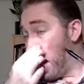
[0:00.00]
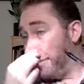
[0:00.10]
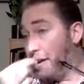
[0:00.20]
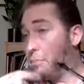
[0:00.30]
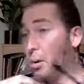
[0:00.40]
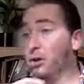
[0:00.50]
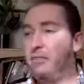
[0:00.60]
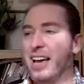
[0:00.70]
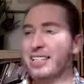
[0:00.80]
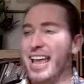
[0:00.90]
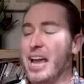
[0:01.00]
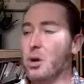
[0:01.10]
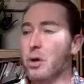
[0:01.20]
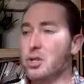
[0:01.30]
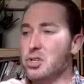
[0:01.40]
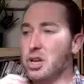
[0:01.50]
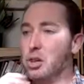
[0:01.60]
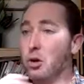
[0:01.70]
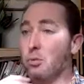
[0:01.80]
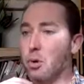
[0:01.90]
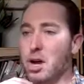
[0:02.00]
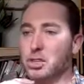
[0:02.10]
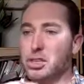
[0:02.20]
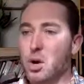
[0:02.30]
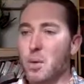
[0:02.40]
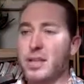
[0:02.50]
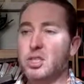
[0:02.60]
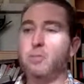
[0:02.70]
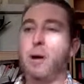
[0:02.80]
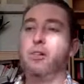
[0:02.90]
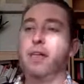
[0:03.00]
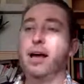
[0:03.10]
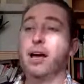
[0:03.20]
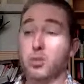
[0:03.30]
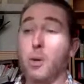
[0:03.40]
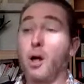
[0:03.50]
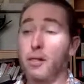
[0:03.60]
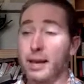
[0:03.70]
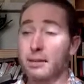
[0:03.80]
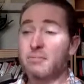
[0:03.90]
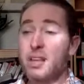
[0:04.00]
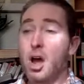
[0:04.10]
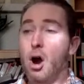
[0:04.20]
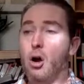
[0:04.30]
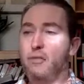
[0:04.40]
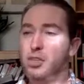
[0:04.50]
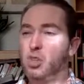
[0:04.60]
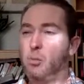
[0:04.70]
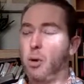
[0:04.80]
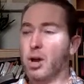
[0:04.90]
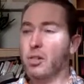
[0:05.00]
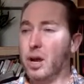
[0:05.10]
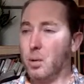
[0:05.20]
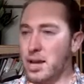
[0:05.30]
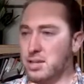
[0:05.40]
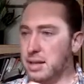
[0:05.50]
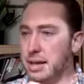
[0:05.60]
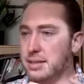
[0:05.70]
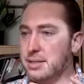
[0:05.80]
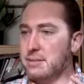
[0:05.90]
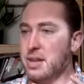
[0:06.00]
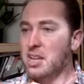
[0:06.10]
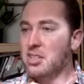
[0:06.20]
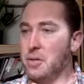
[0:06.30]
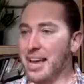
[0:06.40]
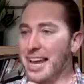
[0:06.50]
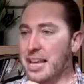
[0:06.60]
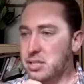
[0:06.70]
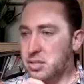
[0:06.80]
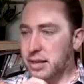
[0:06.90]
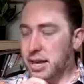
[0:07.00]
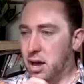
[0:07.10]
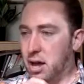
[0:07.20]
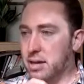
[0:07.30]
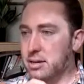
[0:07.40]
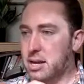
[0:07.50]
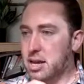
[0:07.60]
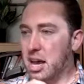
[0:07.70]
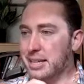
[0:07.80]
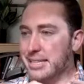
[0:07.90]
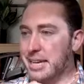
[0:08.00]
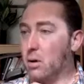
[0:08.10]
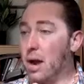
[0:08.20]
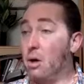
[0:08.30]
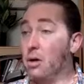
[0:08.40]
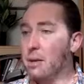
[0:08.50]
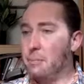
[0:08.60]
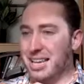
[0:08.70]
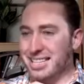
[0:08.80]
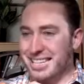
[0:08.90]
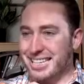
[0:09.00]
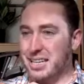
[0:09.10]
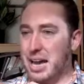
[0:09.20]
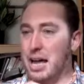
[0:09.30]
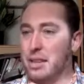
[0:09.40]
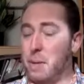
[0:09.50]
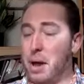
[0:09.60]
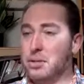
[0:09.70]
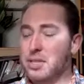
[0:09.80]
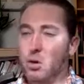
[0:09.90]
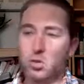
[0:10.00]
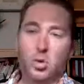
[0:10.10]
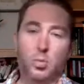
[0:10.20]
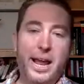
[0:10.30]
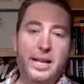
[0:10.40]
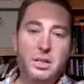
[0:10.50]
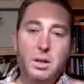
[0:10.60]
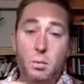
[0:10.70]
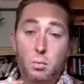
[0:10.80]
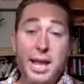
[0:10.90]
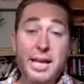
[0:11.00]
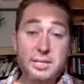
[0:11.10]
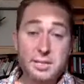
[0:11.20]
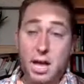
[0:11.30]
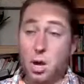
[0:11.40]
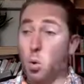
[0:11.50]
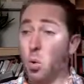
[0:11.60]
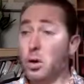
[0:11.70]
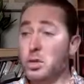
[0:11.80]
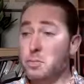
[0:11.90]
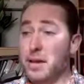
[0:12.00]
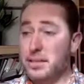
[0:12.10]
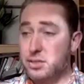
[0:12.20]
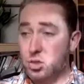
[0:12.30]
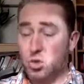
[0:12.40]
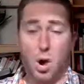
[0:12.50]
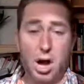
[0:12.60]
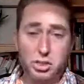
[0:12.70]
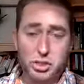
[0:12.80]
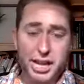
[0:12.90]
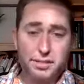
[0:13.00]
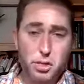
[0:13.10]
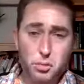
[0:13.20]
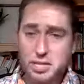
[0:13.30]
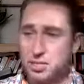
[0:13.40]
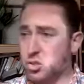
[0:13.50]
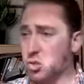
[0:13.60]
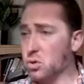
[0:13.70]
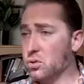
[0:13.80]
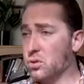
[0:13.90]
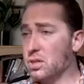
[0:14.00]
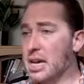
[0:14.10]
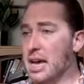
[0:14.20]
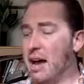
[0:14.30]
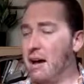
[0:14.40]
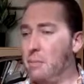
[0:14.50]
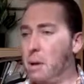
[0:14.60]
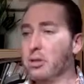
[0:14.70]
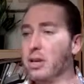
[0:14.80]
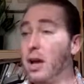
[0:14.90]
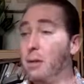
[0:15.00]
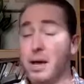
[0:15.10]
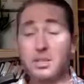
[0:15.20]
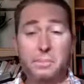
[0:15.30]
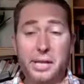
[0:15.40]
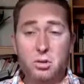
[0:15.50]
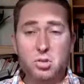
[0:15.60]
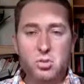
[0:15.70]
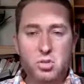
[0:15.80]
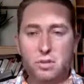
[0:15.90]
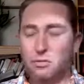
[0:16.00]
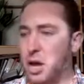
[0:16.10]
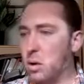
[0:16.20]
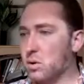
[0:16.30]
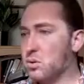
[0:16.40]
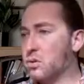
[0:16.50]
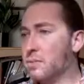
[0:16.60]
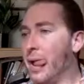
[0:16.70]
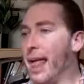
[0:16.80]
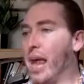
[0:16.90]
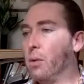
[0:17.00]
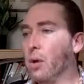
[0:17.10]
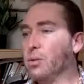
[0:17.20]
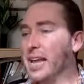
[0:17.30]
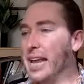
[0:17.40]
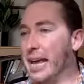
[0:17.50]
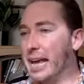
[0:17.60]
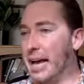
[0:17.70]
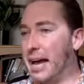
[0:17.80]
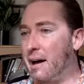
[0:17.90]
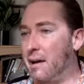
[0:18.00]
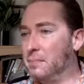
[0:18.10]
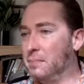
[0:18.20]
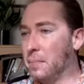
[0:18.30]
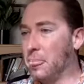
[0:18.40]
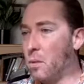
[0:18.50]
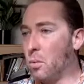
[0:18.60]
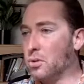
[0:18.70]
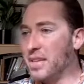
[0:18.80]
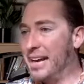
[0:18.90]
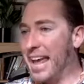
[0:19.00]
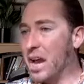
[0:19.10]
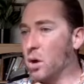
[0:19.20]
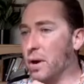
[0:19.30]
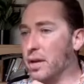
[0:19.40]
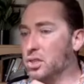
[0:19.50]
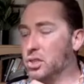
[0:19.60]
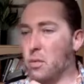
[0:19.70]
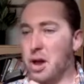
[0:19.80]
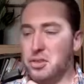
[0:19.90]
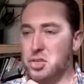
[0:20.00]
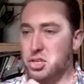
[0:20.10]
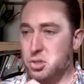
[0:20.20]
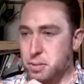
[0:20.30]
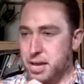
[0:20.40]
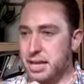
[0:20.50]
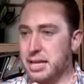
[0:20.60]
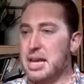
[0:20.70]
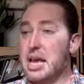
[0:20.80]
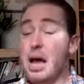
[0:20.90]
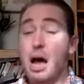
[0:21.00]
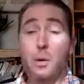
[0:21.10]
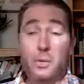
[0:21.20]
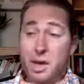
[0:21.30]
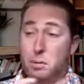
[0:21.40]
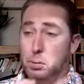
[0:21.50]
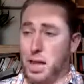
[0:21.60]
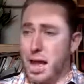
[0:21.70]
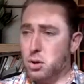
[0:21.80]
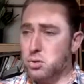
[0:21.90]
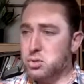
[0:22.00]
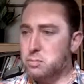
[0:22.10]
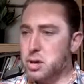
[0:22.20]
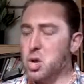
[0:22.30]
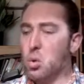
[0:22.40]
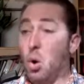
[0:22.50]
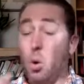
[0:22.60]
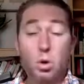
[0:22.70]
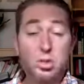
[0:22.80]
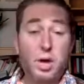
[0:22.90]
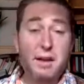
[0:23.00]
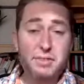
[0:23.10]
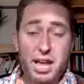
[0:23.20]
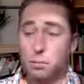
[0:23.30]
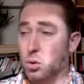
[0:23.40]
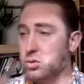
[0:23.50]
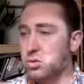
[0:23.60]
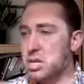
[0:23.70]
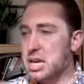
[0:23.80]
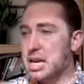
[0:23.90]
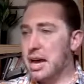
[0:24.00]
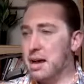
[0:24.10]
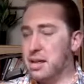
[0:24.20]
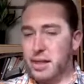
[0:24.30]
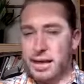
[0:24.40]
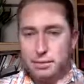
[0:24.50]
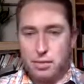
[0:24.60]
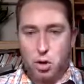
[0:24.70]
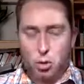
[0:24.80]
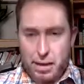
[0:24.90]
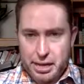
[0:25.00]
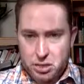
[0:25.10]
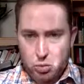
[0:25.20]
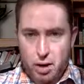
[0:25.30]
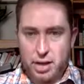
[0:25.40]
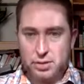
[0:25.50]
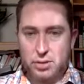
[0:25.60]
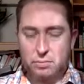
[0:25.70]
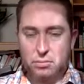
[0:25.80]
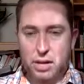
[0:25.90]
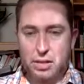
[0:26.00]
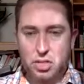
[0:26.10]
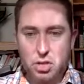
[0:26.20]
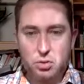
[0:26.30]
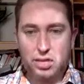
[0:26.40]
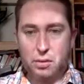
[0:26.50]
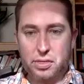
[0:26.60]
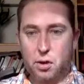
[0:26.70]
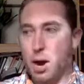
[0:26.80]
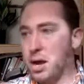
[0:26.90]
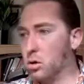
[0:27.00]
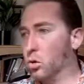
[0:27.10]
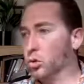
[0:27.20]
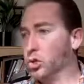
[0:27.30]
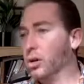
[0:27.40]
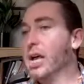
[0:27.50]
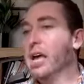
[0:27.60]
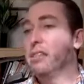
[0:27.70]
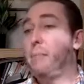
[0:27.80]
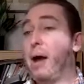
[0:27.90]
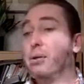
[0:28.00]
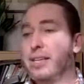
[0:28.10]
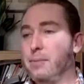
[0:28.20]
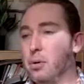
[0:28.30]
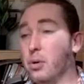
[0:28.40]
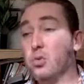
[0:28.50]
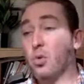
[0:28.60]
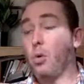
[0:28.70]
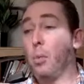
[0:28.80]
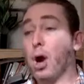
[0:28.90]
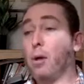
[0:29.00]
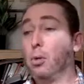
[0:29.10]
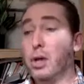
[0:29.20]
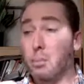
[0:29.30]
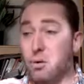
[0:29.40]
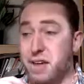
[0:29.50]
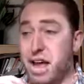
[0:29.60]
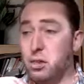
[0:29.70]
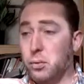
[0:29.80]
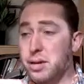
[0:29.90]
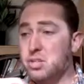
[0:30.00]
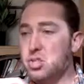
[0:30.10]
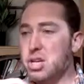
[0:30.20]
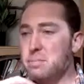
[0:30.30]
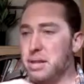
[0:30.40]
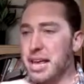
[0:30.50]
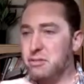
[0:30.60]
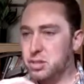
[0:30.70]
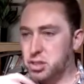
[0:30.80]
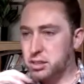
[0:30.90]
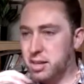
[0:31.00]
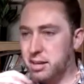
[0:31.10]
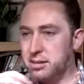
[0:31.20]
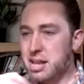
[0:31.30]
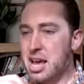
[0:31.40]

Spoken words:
They burned vast acreage to clear brush and create sprawling artificial park-like grasslands so they could easily hunt deer, elk, and bison. The Powhatan also raised corns, beans, and squash, again, the Three Sisters, possibly also sunflowers, and rotated acreage throughout the Chesapeake. Without plows, manure, or draft animals, like the Europeans were accustomed to using with their agriculture, the Powhatan produced a remarkable number of calories cheaply and efficiently.